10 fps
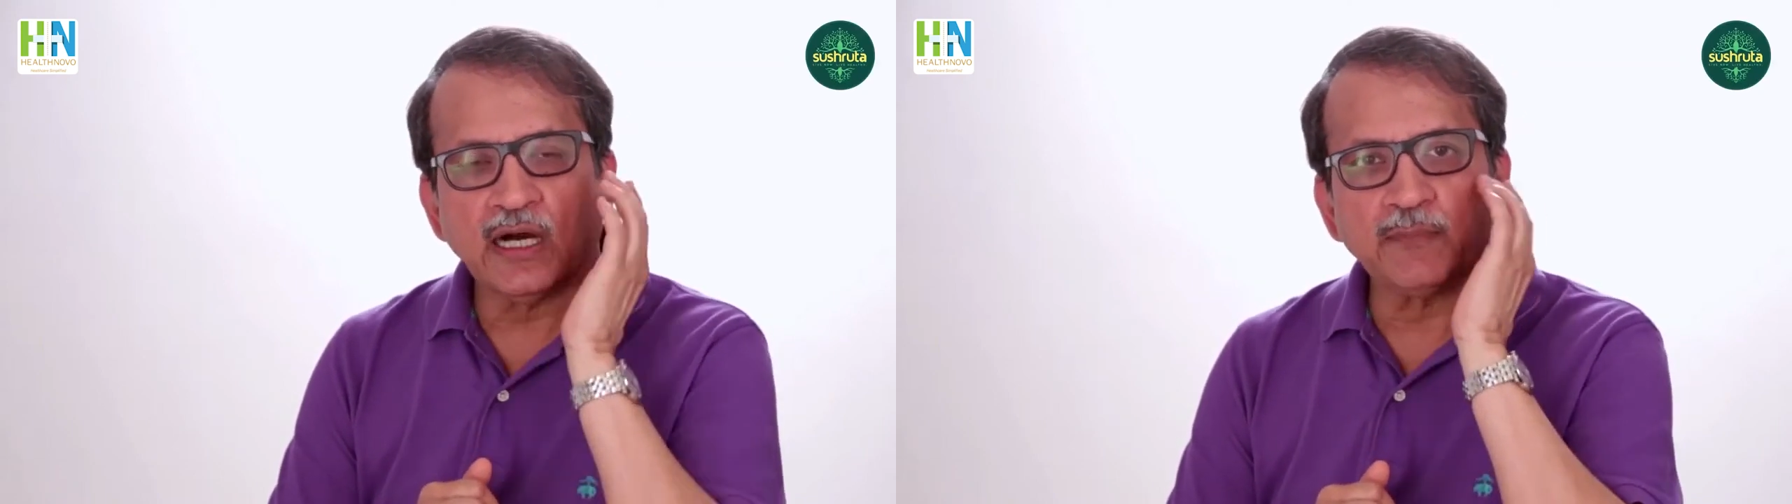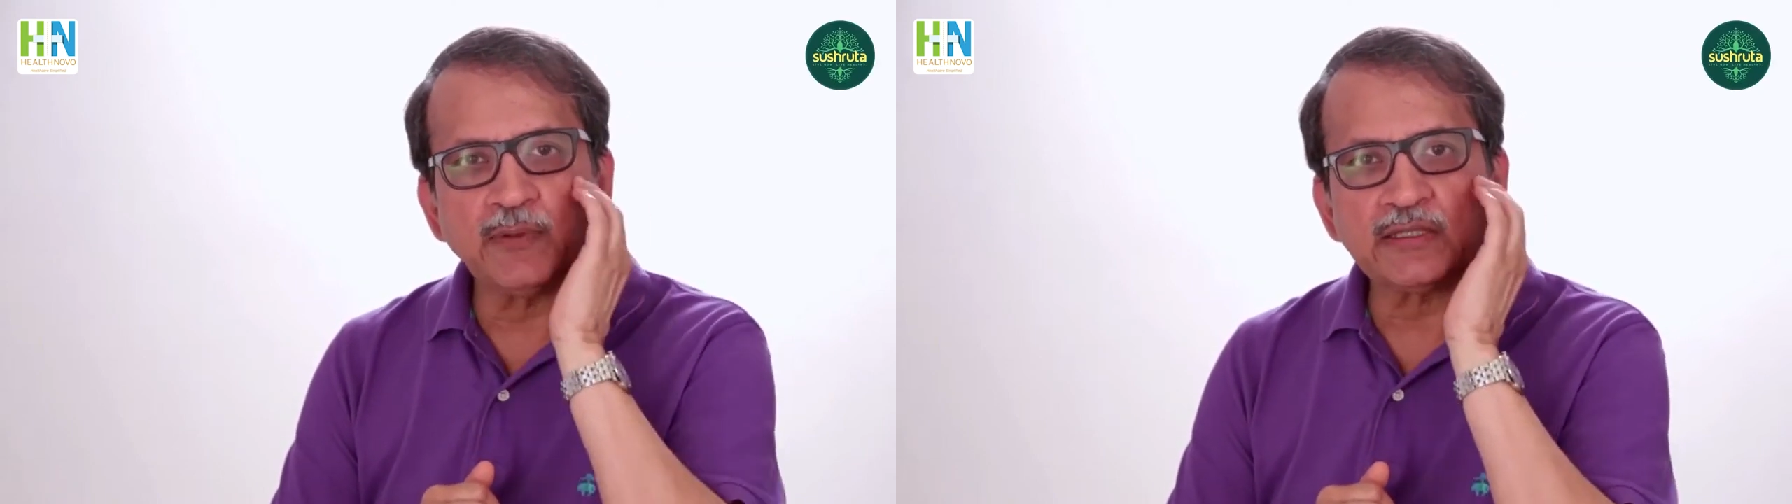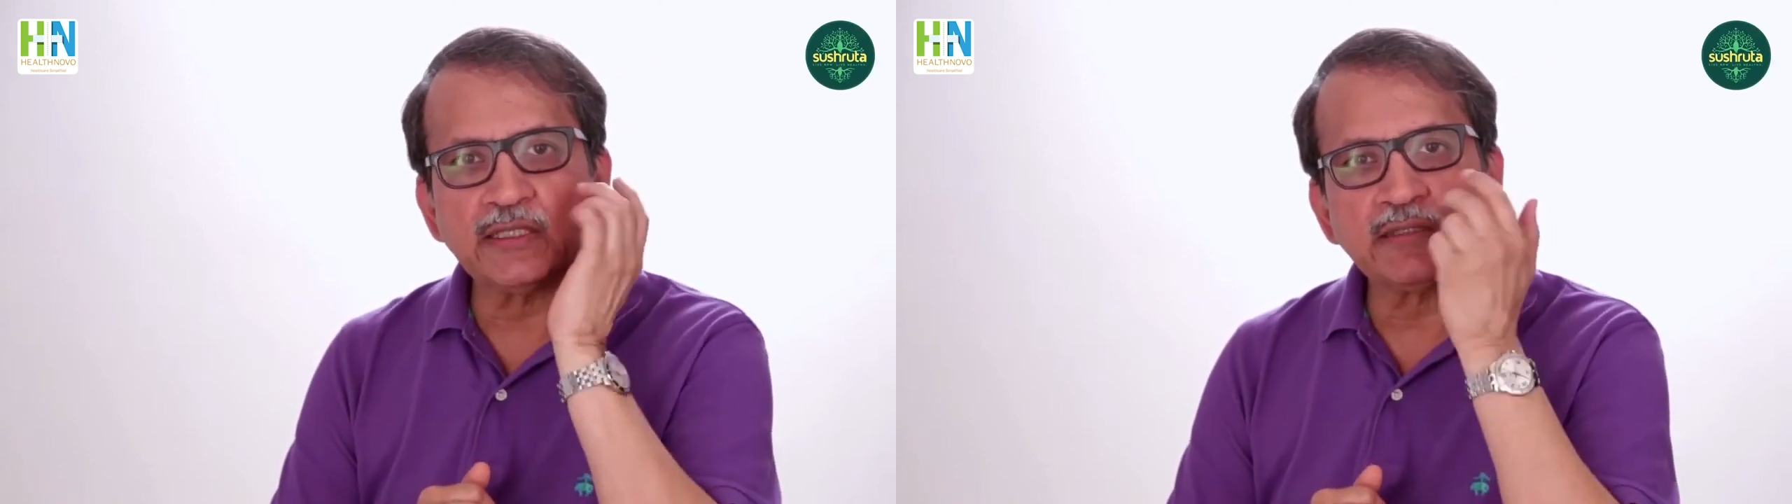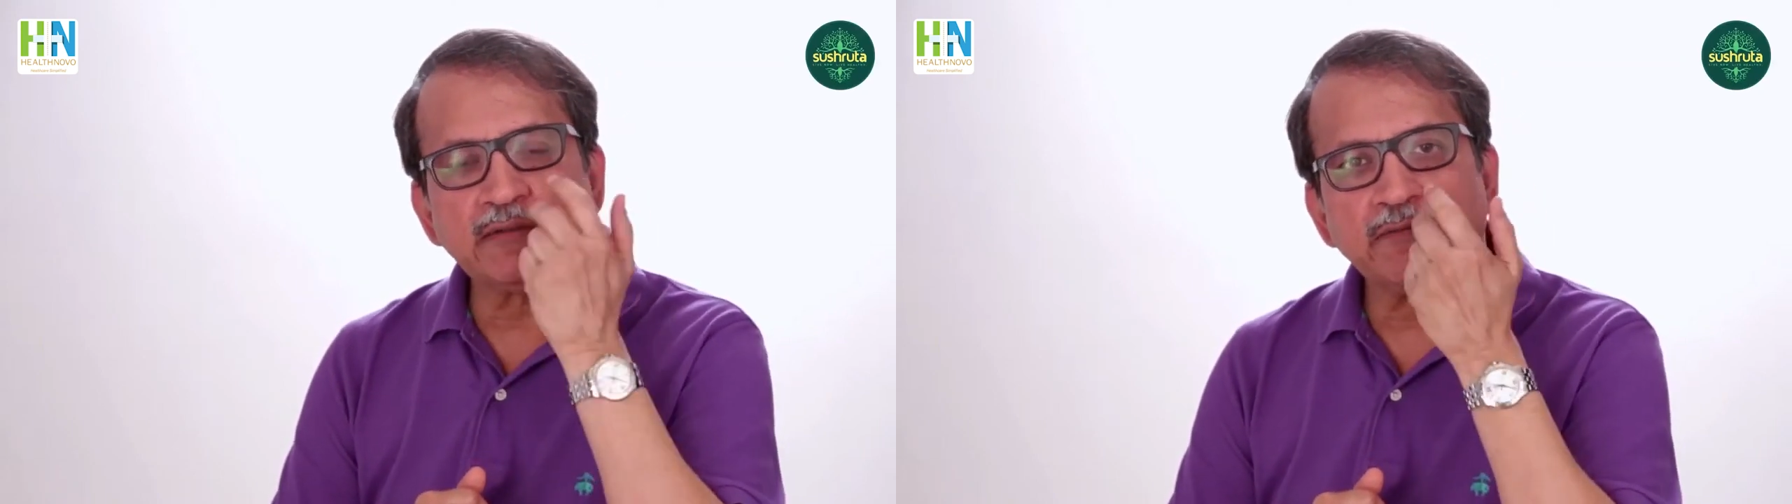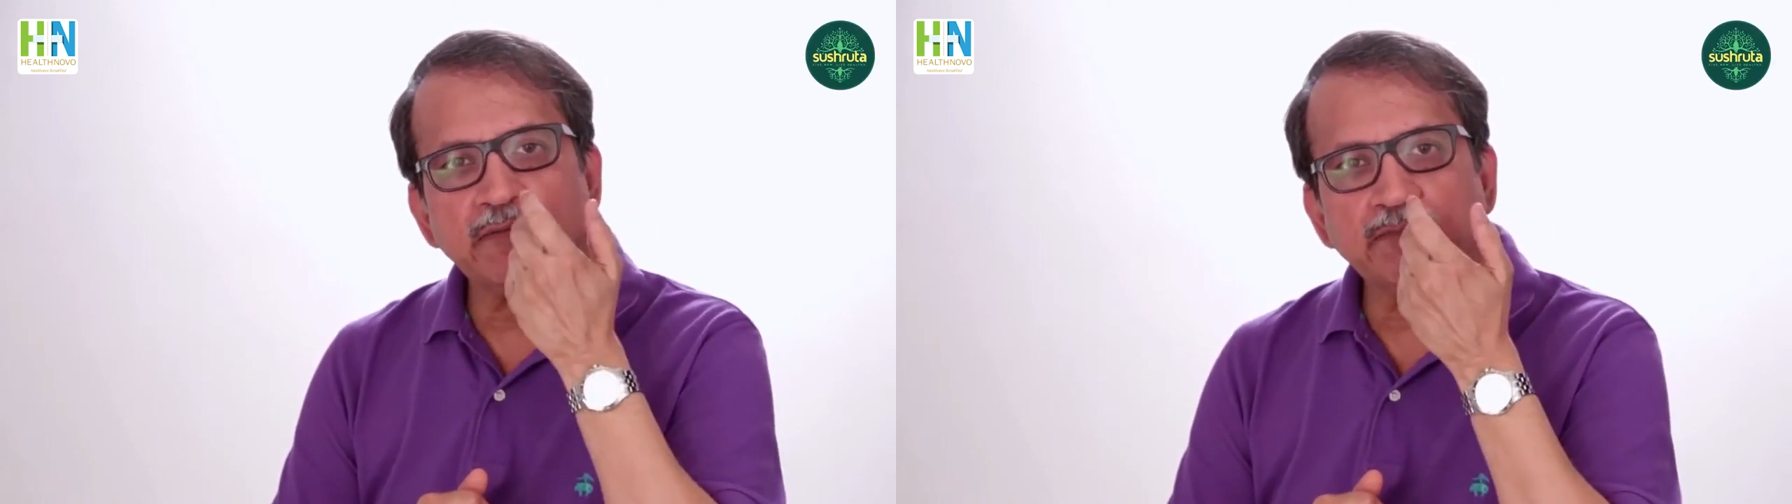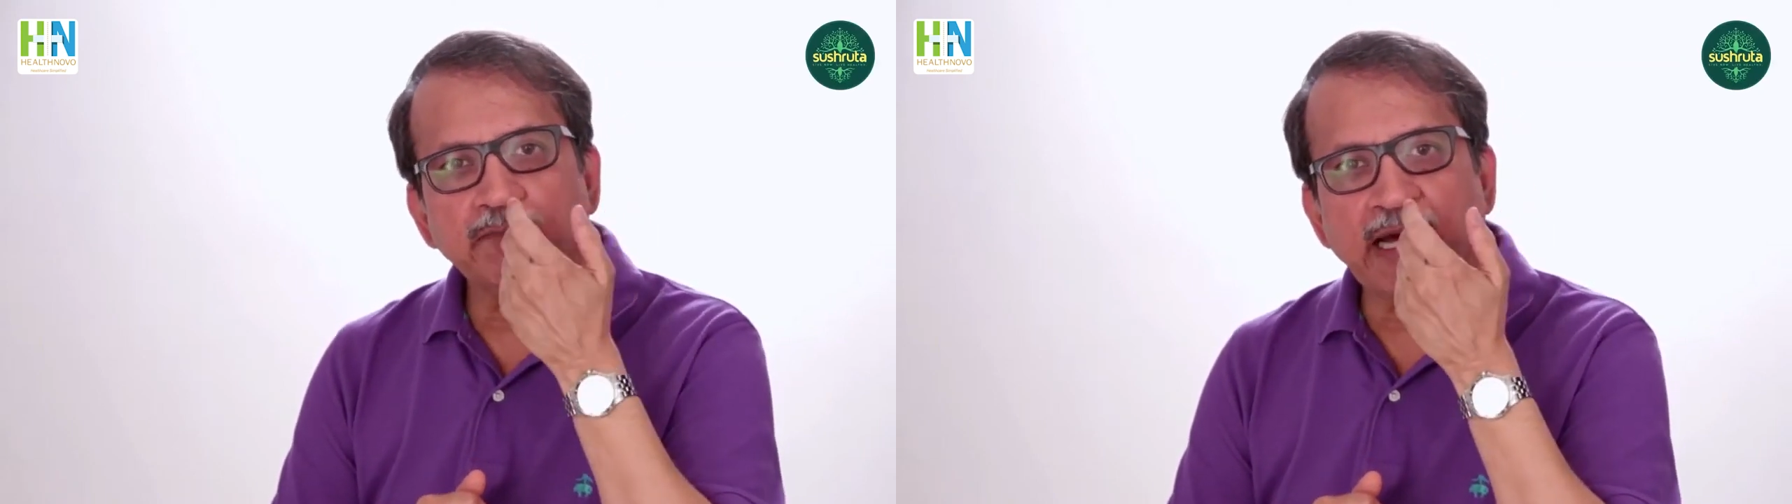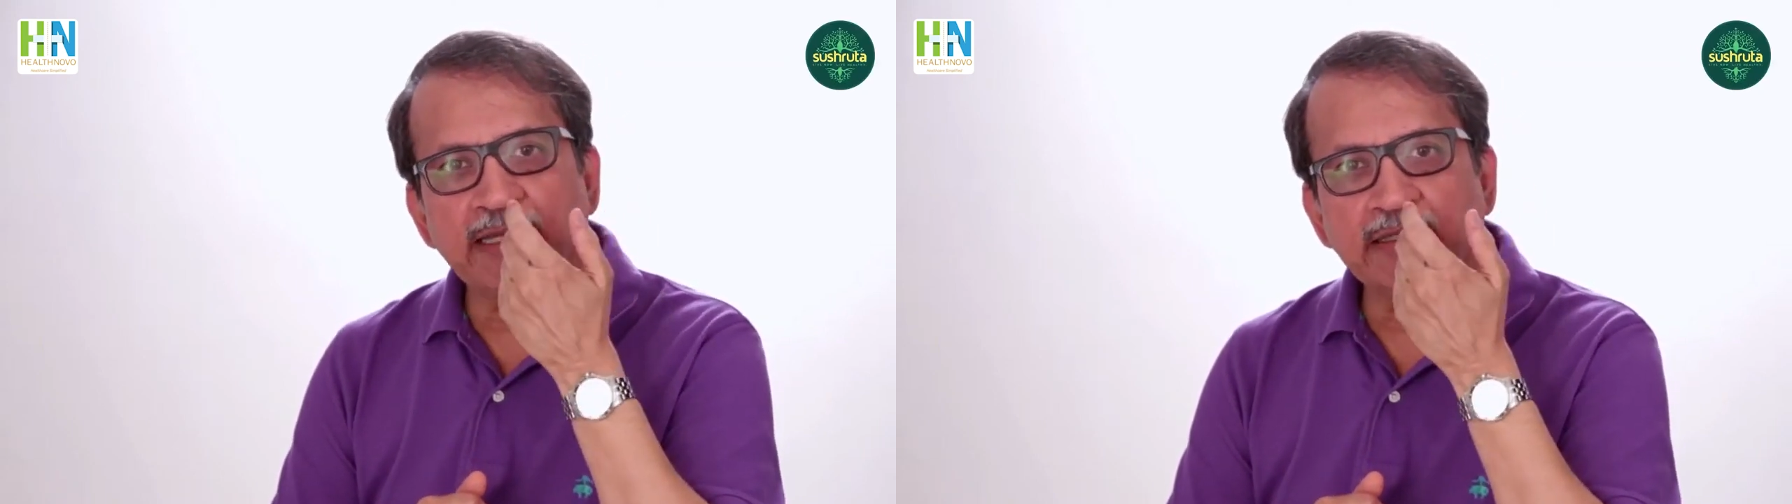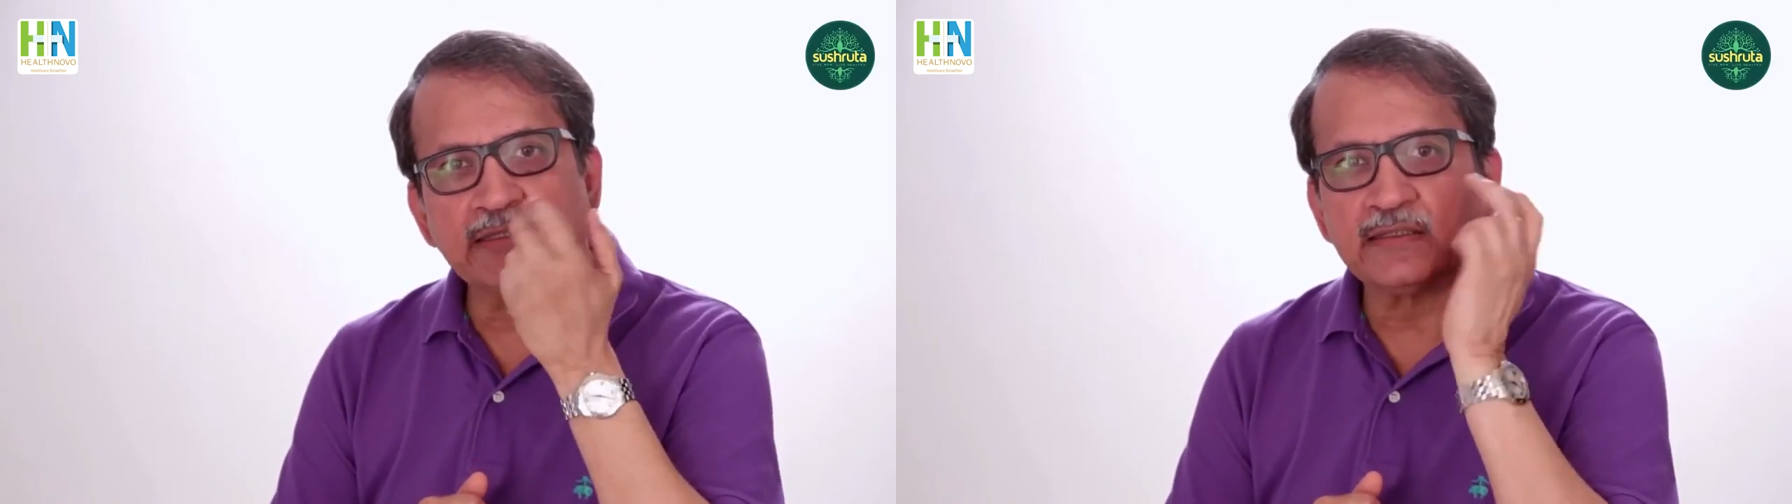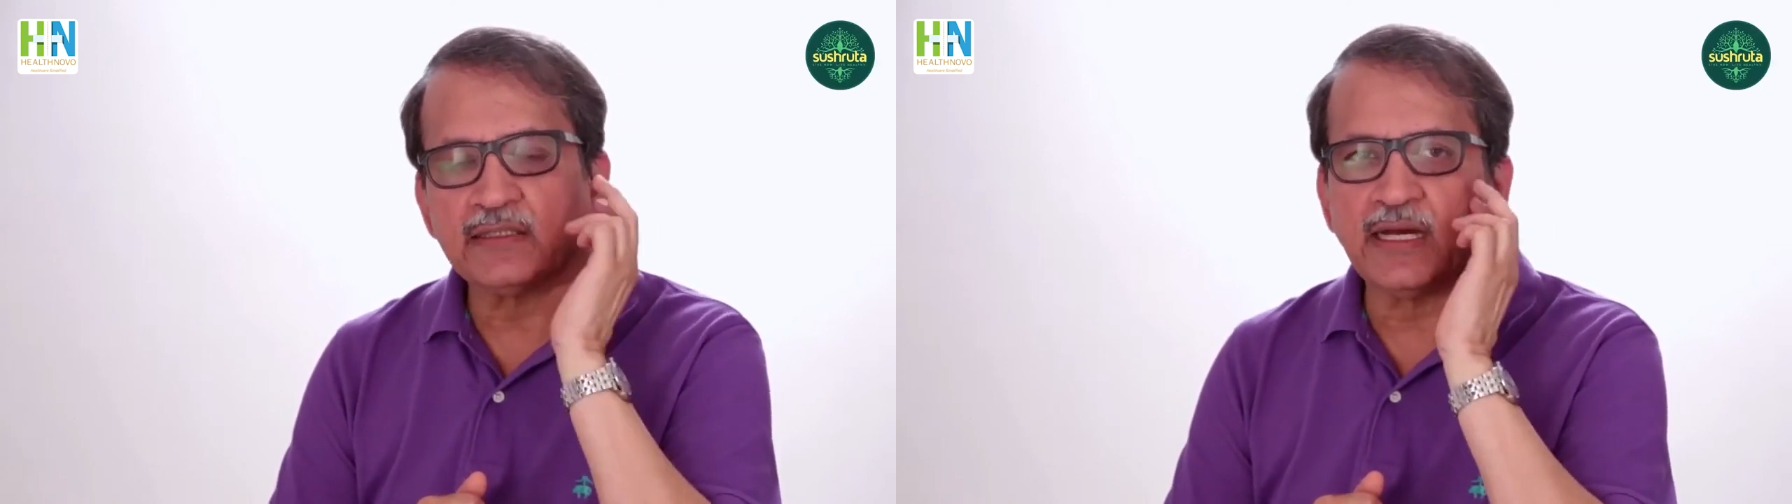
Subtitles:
upper teeth, palate